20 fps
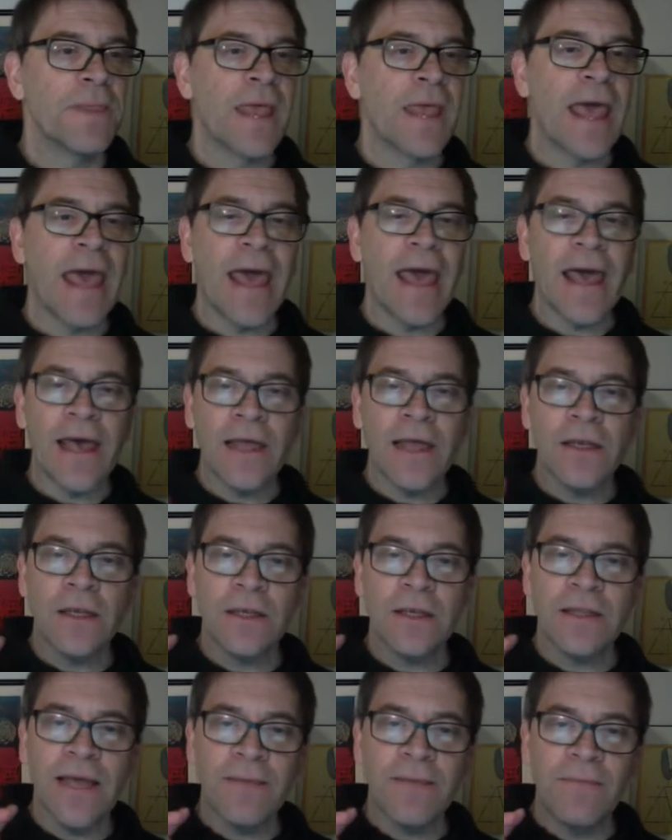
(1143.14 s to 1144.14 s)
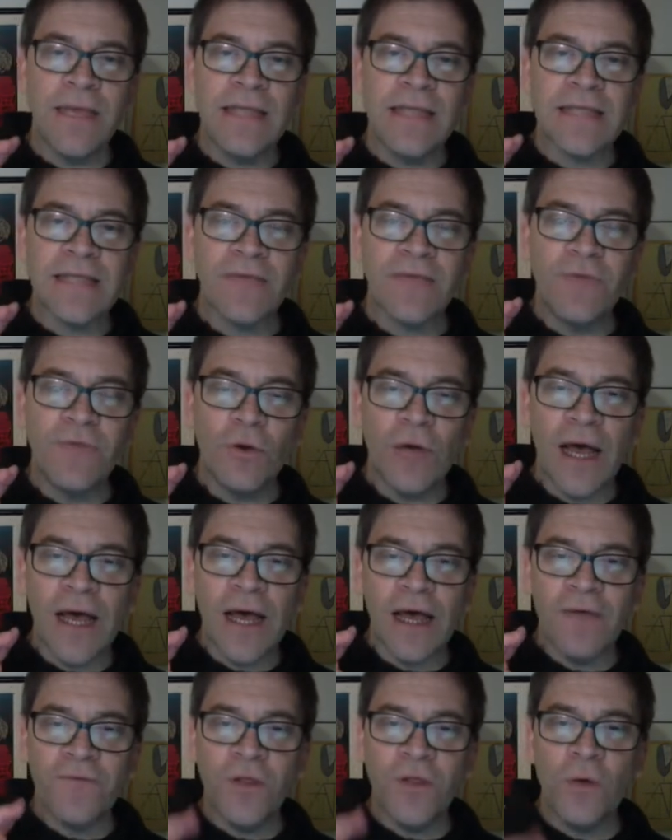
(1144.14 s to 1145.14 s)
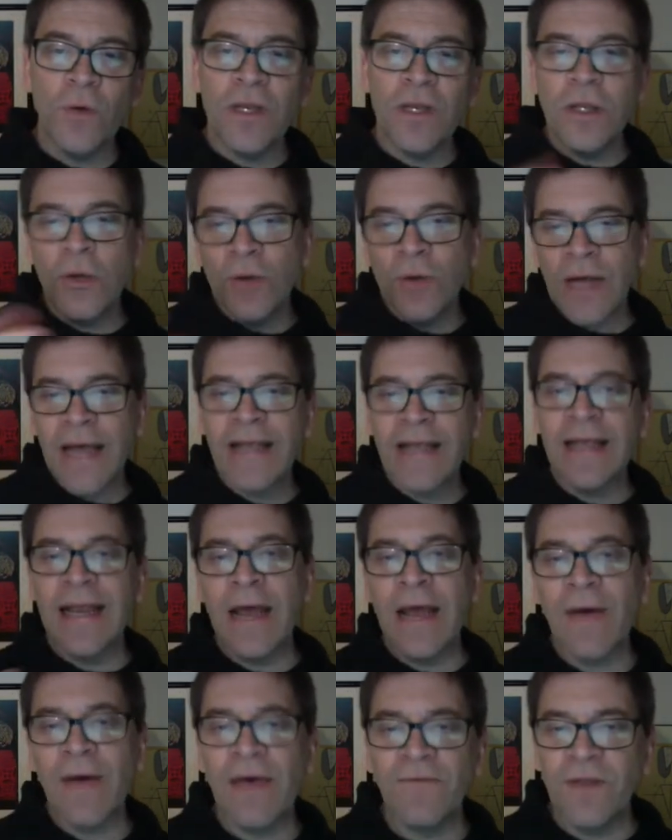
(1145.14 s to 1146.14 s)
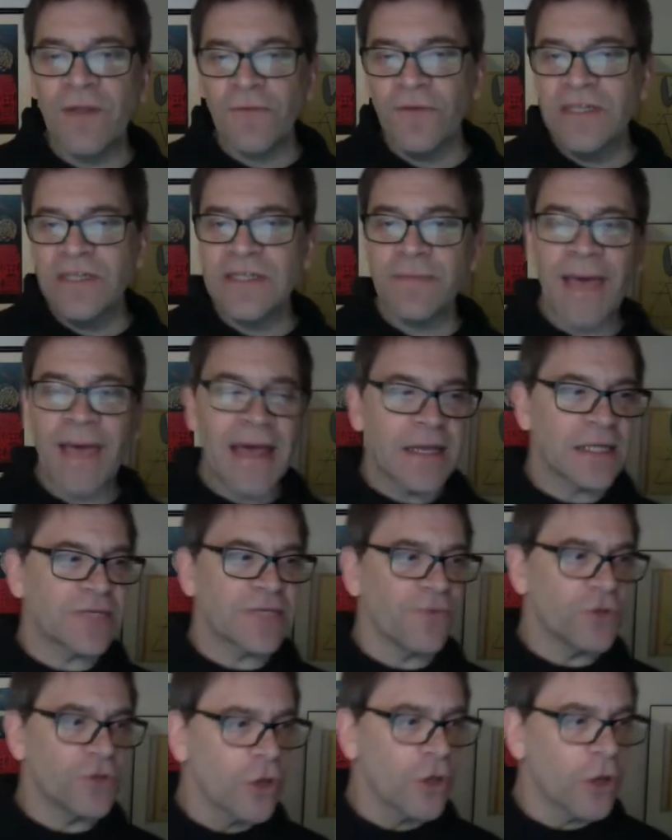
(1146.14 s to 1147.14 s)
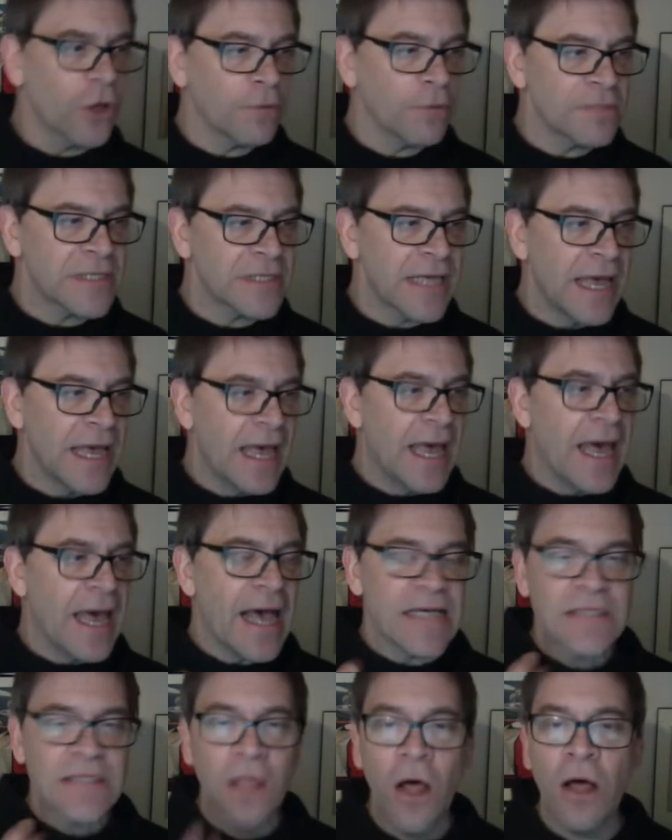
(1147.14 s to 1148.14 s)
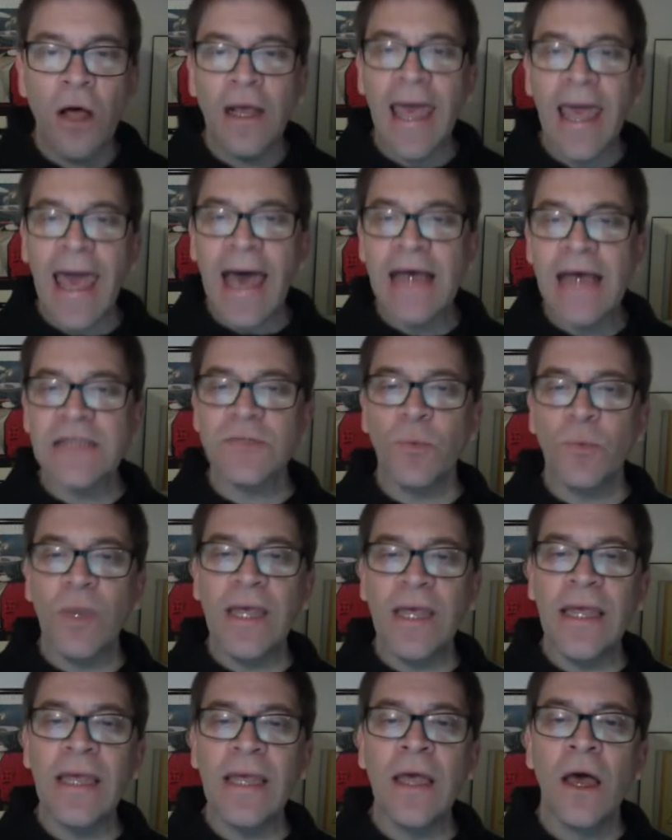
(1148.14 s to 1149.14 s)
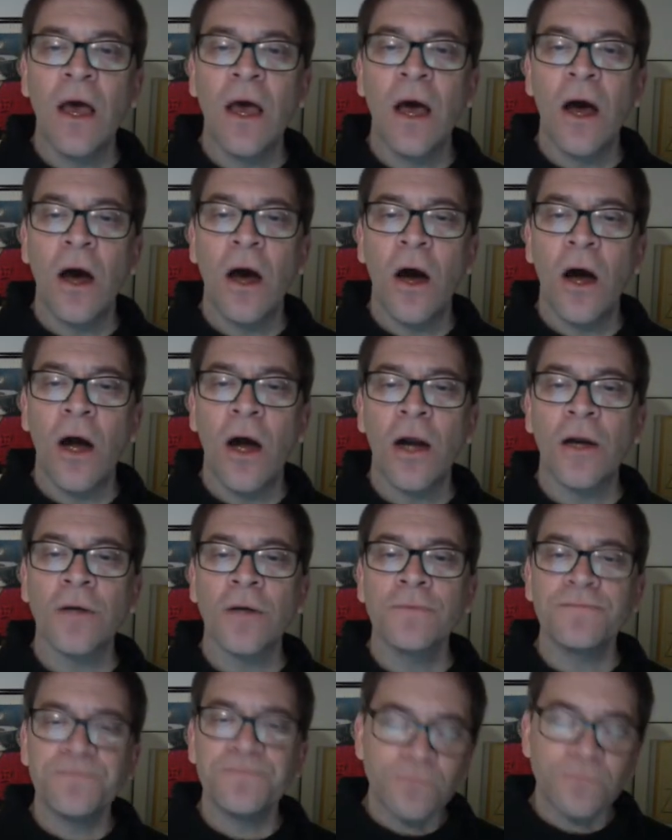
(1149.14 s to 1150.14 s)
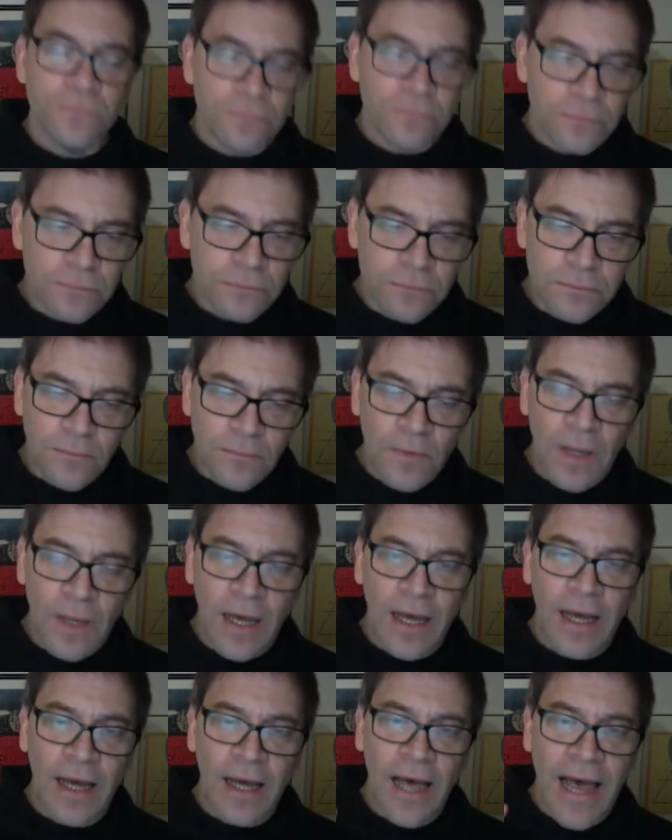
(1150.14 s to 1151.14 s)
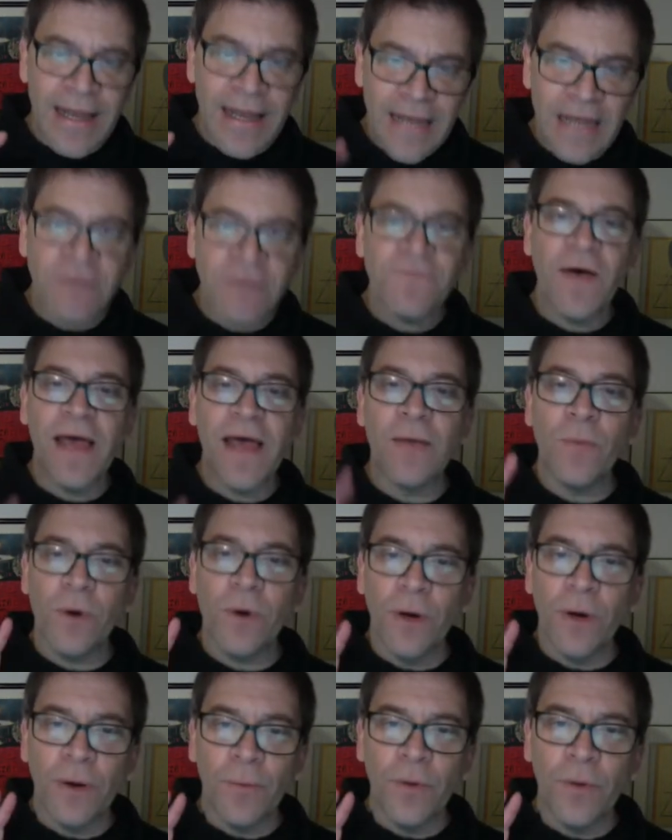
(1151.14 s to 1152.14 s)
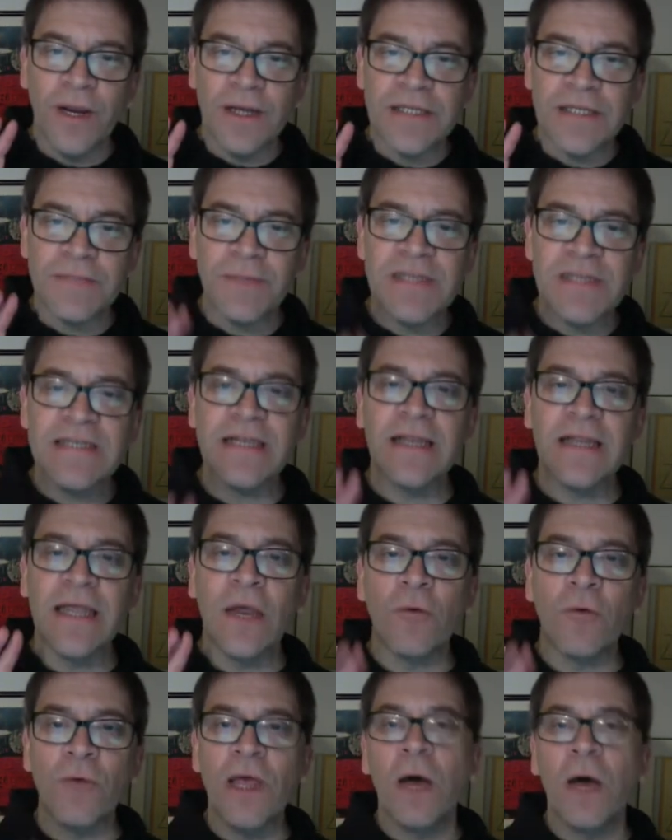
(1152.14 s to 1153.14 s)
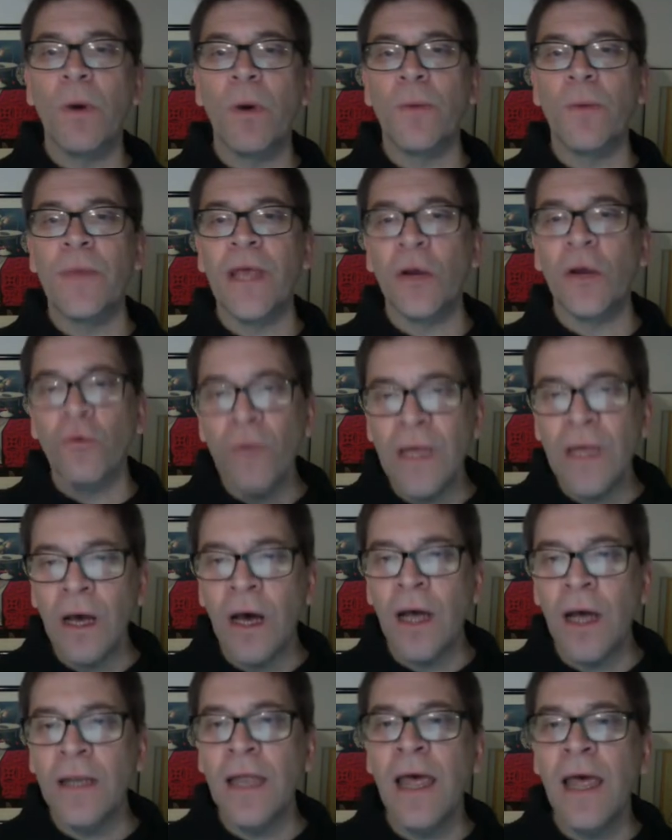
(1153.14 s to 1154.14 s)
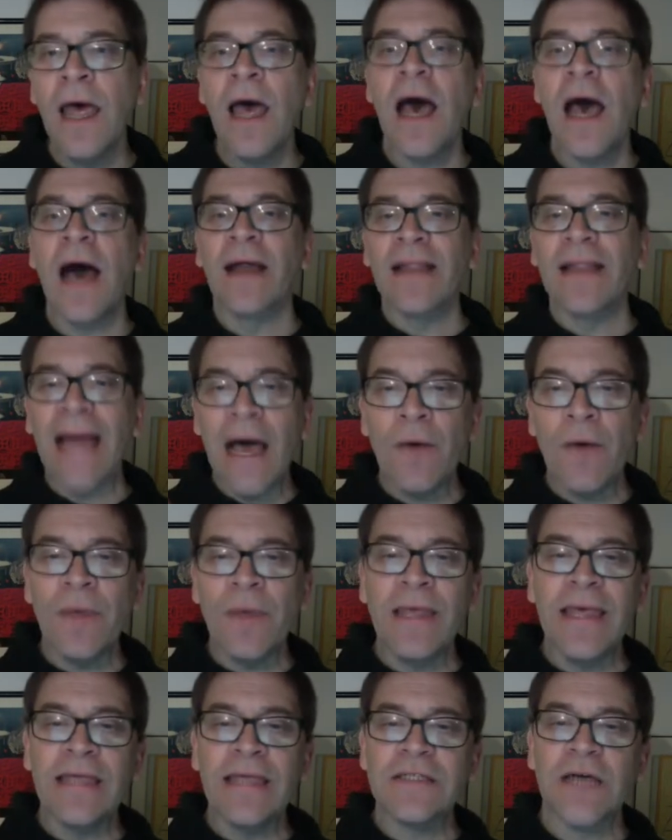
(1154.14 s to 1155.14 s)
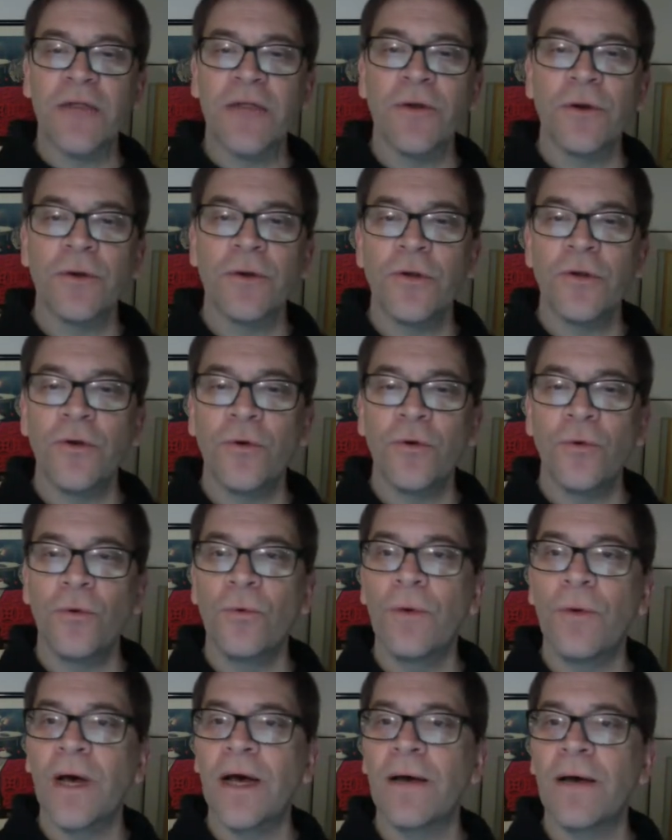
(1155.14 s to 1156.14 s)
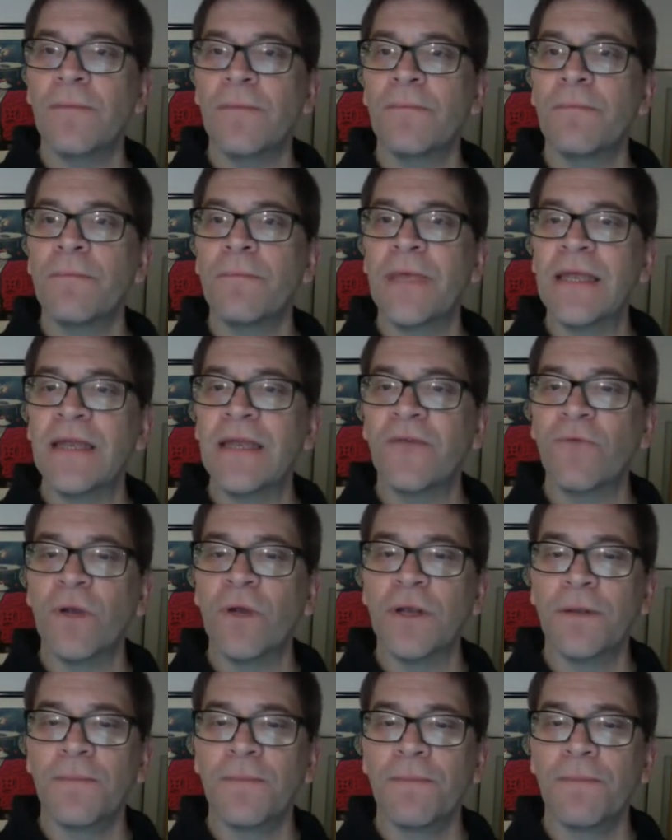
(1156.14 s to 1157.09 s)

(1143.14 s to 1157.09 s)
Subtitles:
And that means that if you and I can now have different semantics for terms, as long as we are identifying where we're explicitly agreeing on what we agree on, allowing each other to be different.